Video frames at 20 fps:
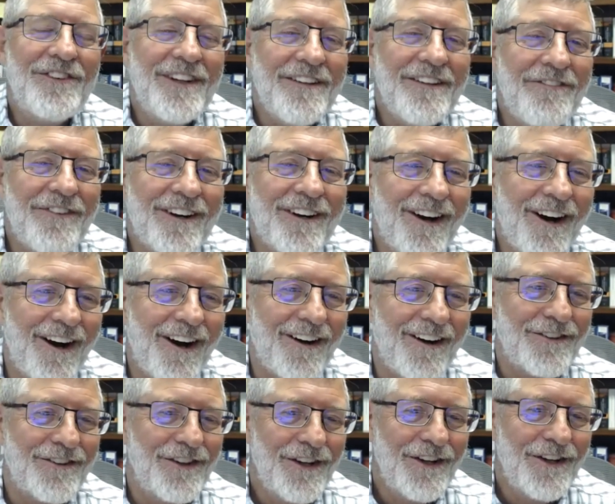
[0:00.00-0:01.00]

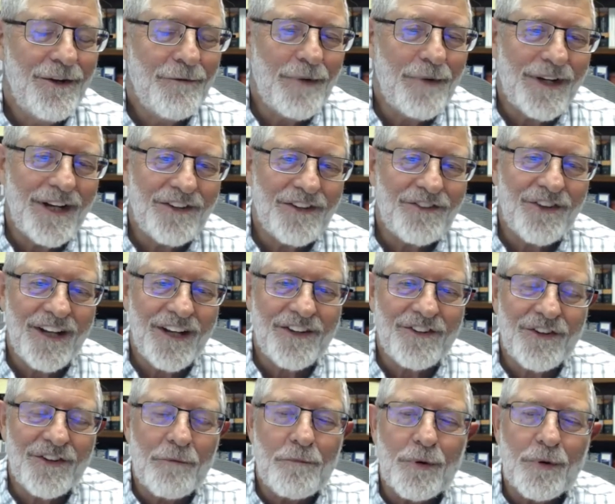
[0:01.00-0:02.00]
difficult, but
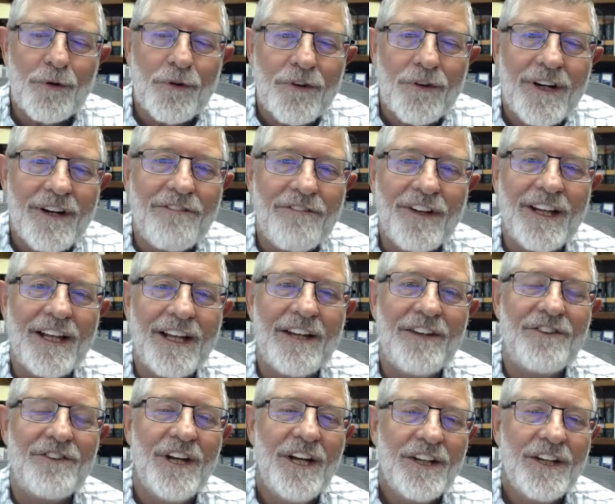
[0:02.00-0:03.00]
it's a
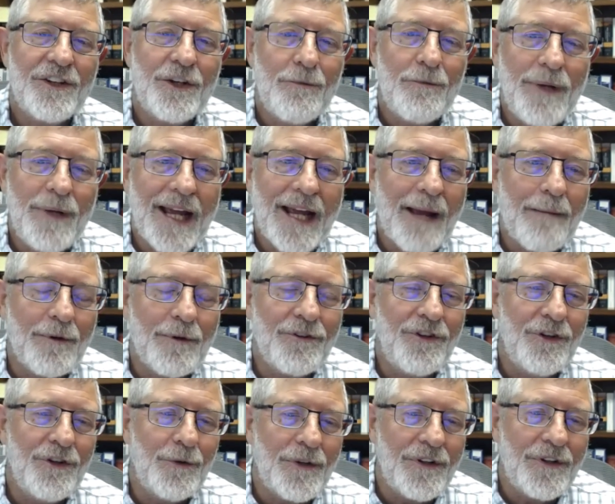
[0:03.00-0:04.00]
privilege to be able
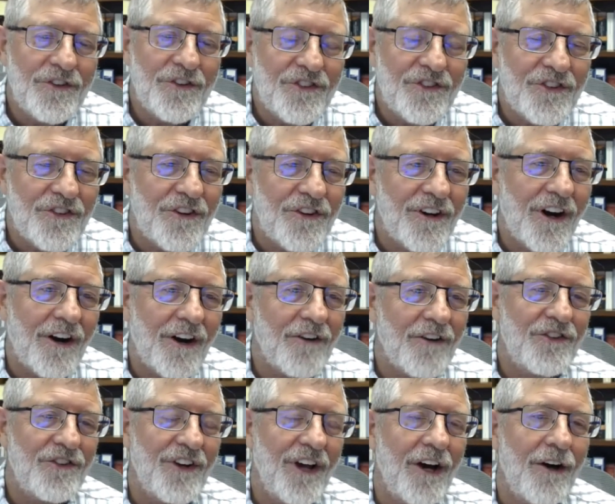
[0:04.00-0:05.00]
to insert
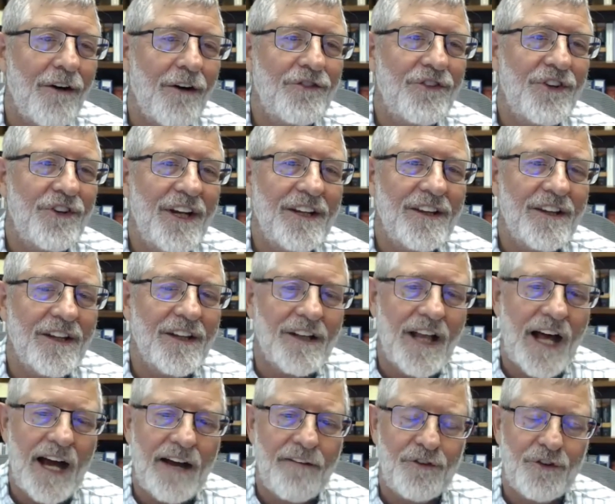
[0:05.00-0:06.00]
ourselves in the
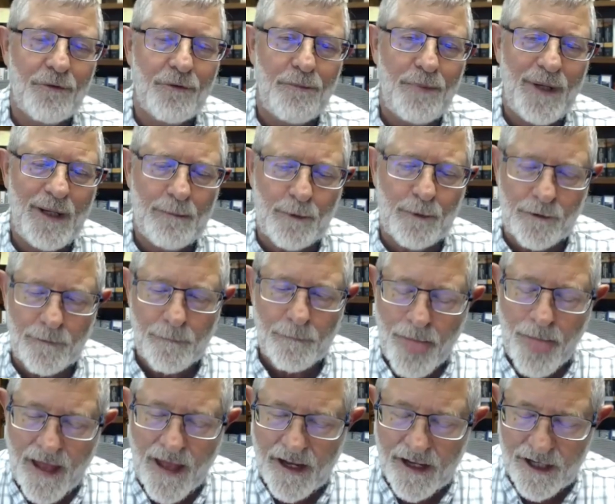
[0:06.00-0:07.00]
lives of people.
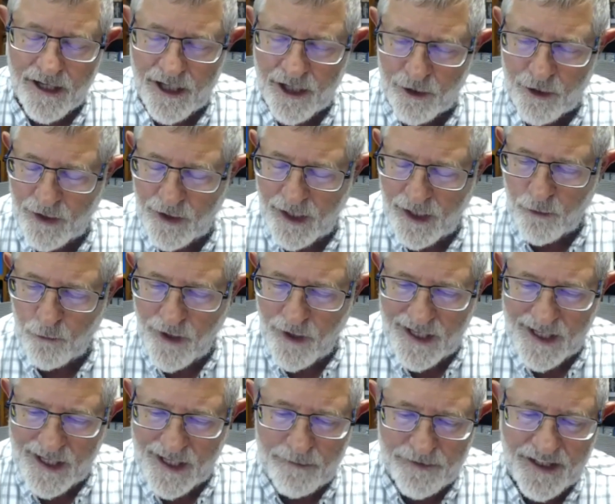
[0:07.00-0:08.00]
You know, and
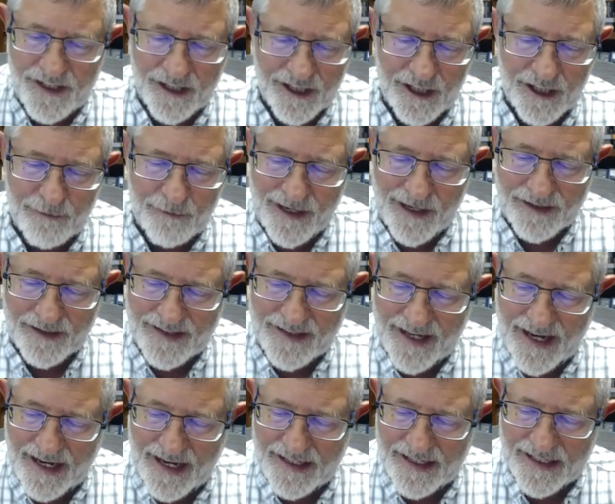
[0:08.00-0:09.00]
while I'm thinking about
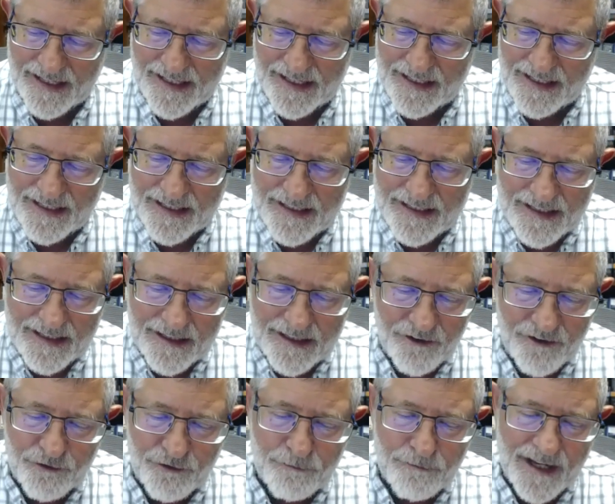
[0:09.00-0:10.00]
that, it
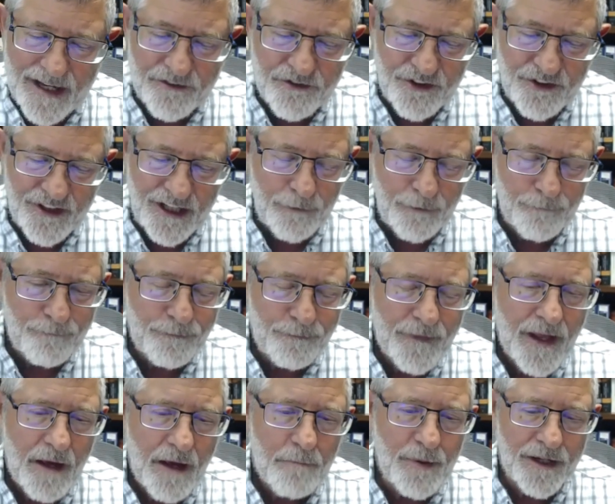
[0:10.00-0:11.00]
is messy,
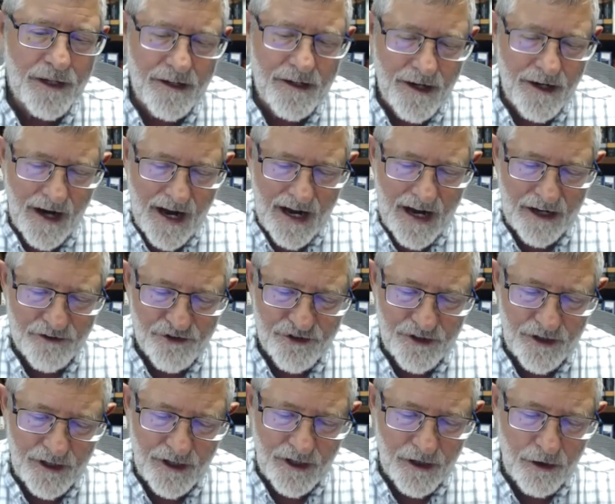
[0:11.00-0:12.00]
but
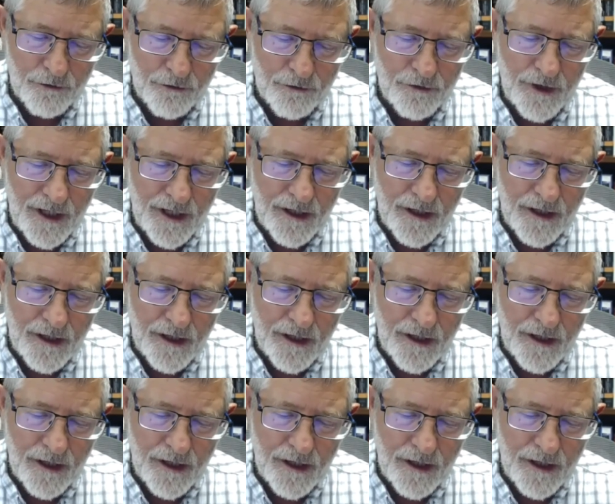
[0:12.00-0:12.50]
gosh, you know,